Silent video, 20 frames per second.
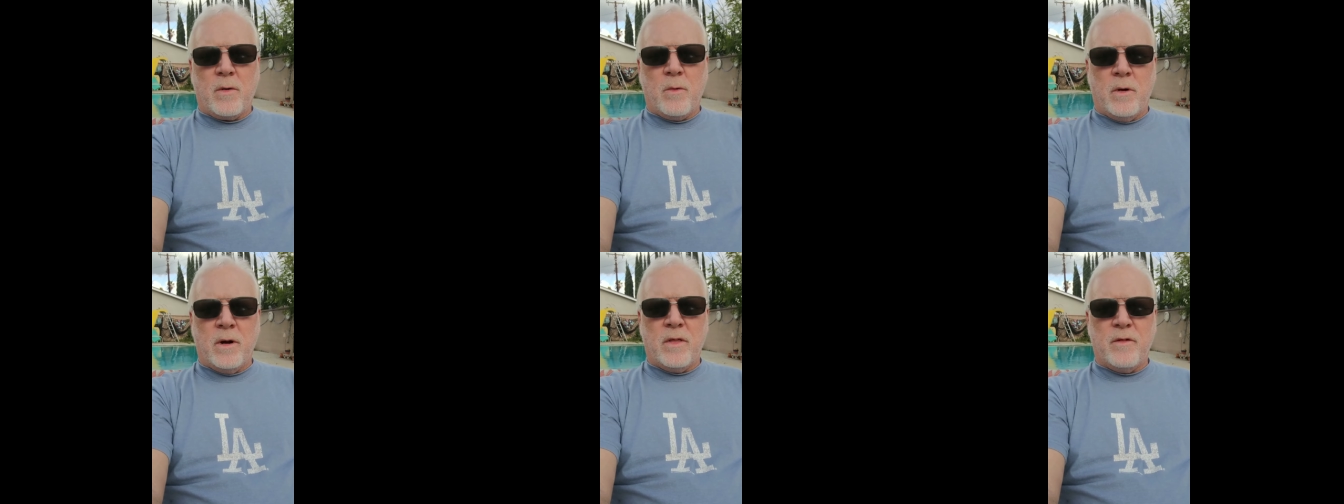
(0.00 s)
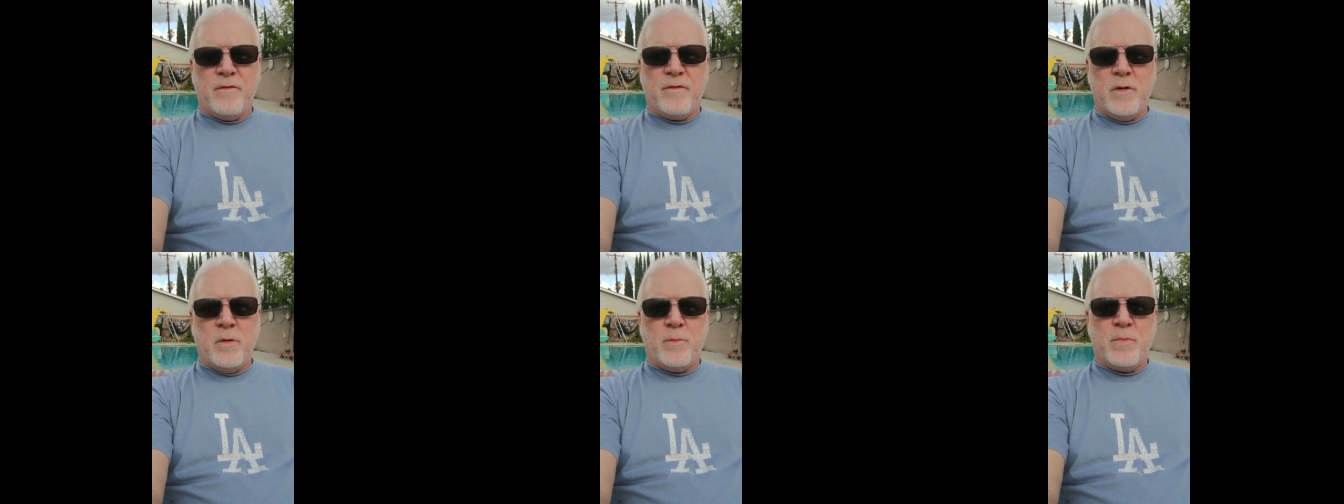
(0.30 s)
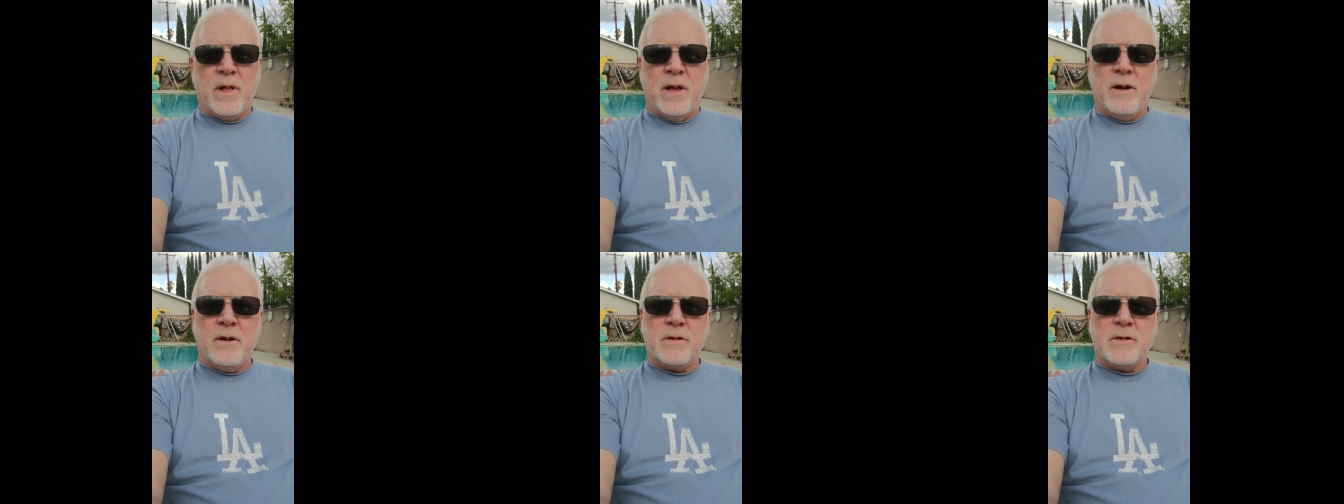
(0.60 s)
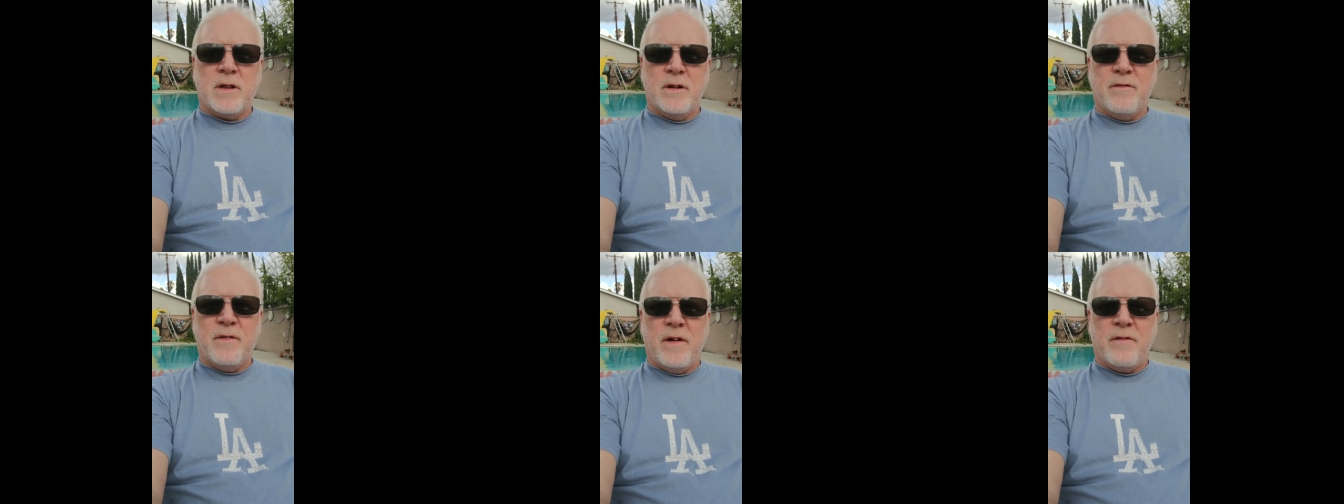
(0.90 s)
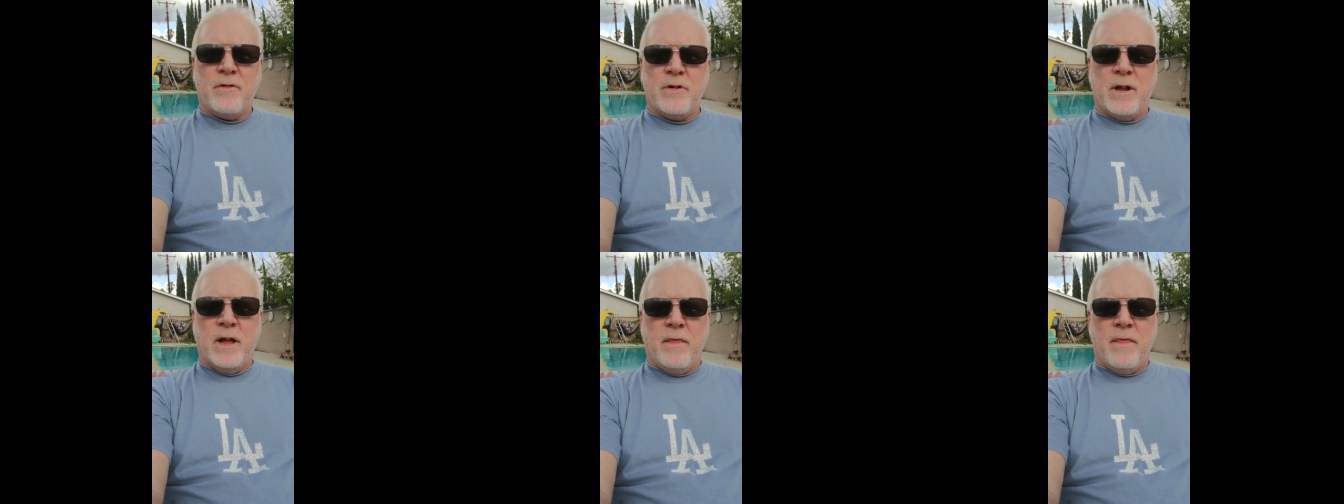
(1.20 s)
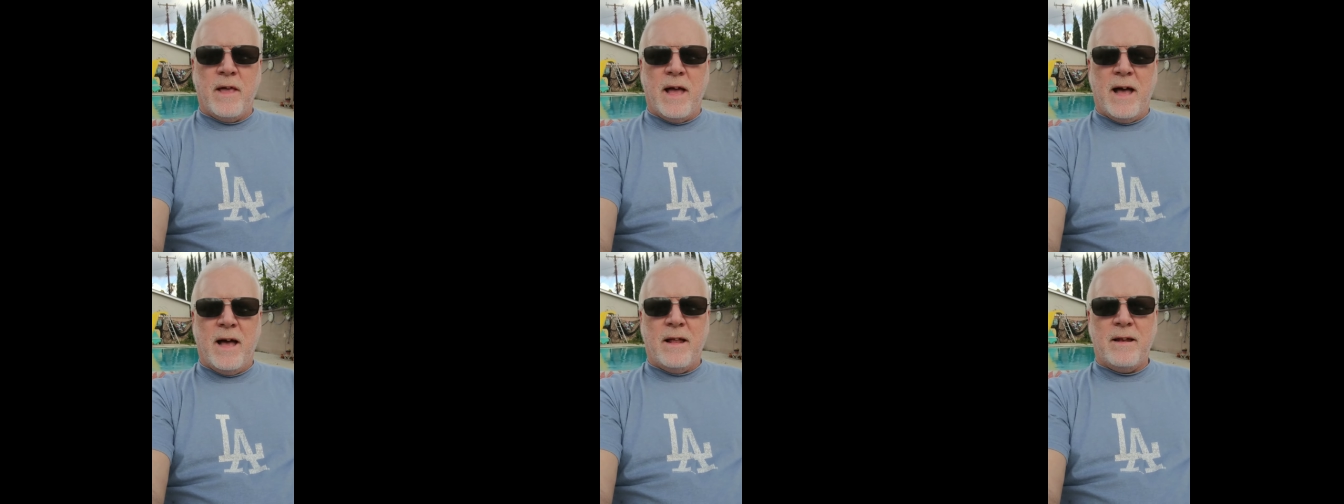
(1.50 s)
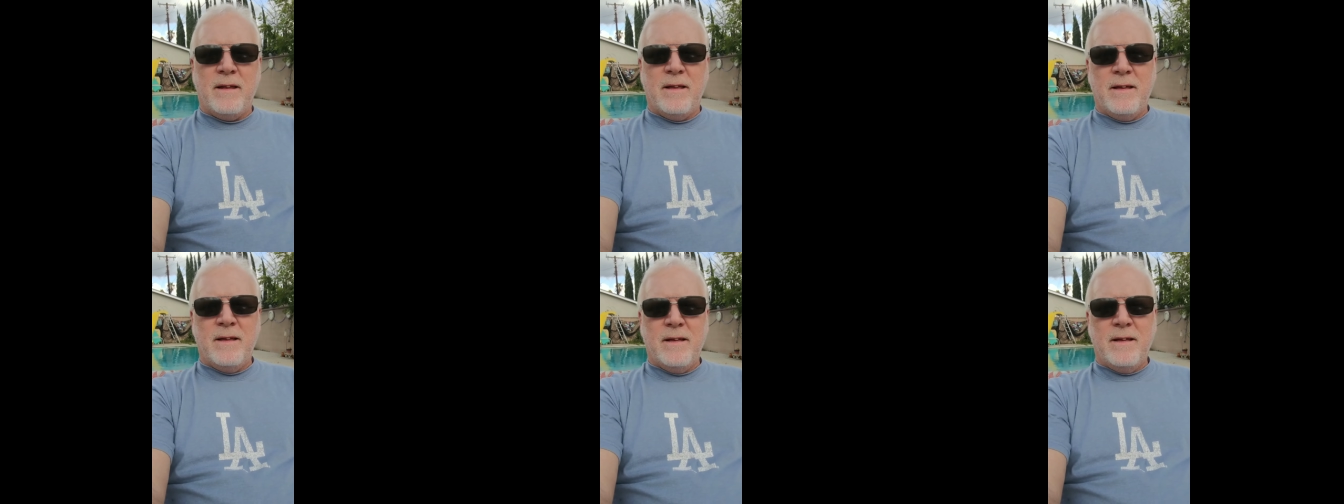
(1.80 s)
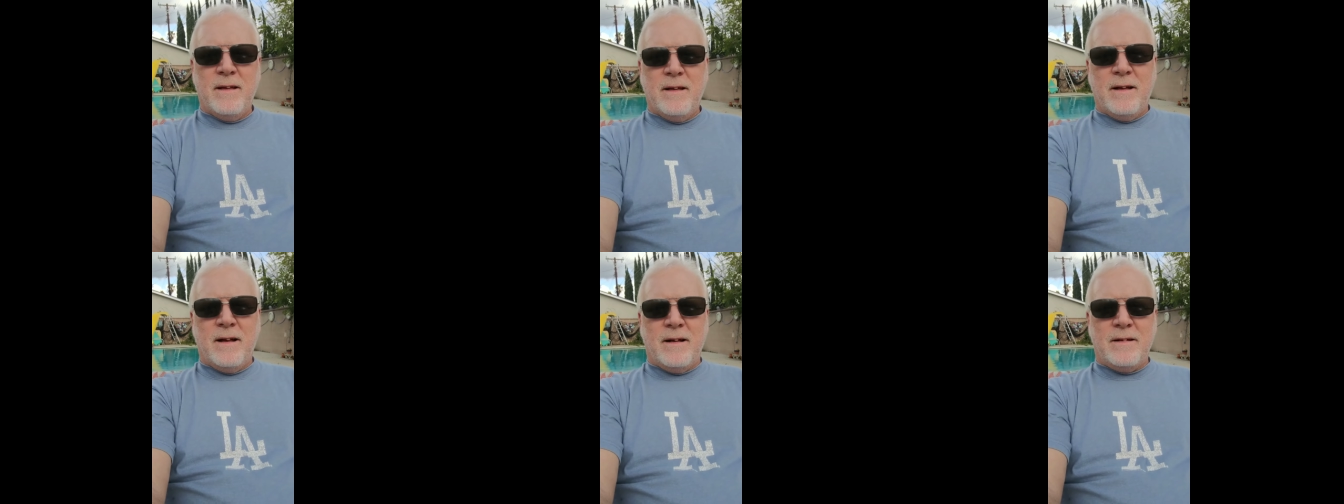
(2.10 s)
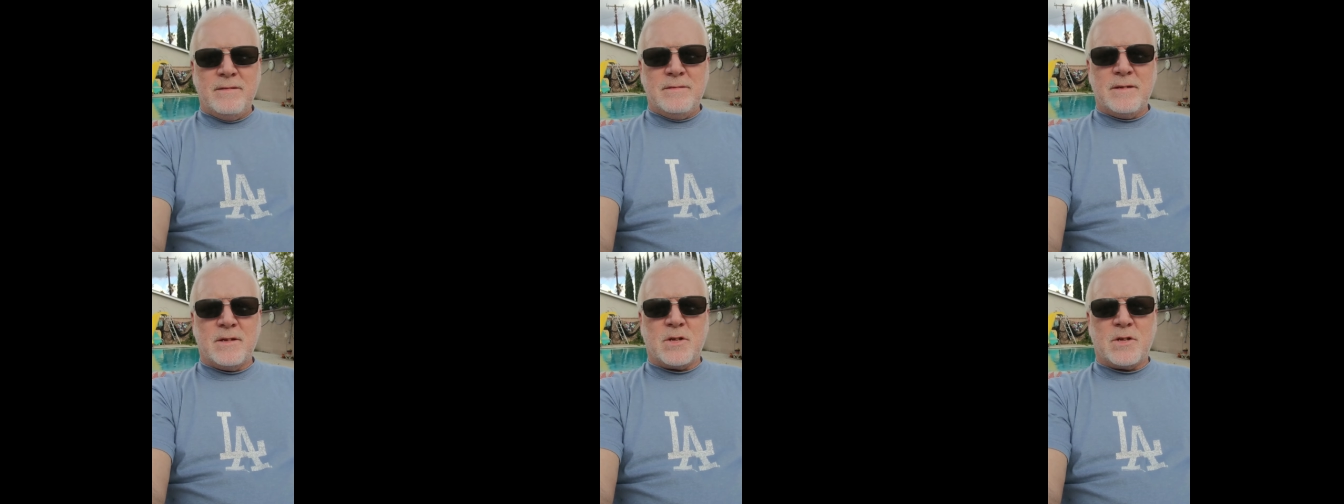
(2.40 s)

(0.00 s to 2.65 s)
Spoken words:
one of the few players that have ever done that.